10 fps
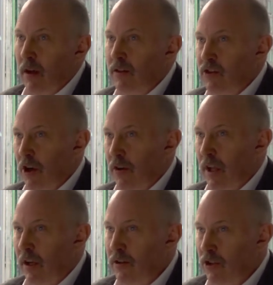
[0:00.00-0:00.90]
and so
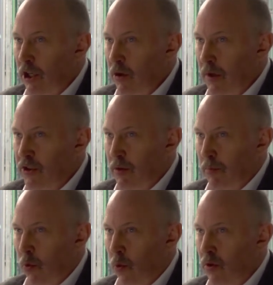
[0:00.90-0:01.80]
their continuing
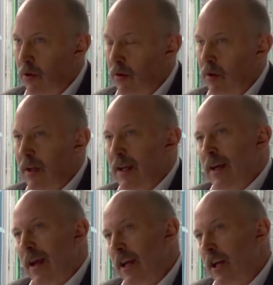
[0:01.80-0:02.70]
support
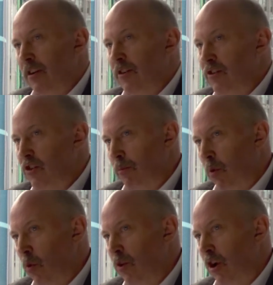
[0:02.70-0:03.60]
and the
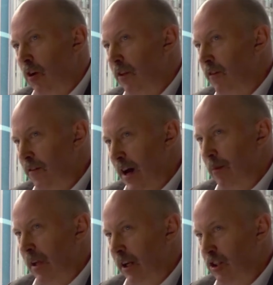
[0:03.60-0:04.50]
support of the
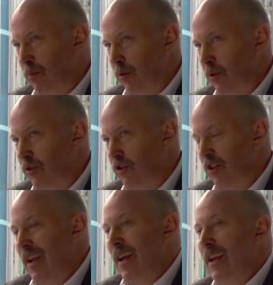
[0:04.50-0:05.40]
pharma
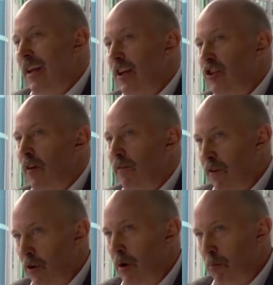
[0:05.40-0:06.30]
experts is
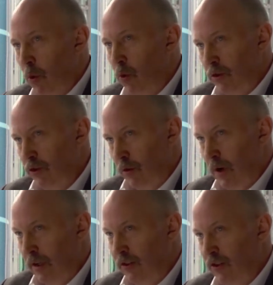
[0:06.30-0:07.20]
very important to
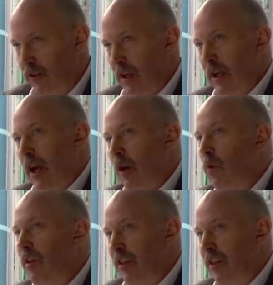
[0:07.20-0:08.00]
us, and we